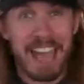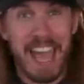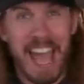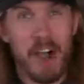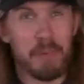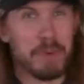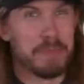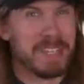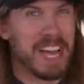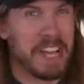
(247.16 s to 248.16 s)
the
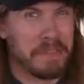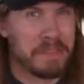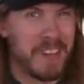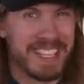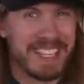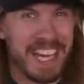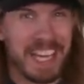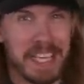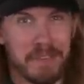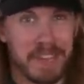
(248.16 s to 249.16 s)
album Knife on
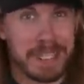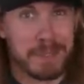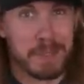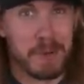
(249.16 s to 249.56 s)
Dying Victims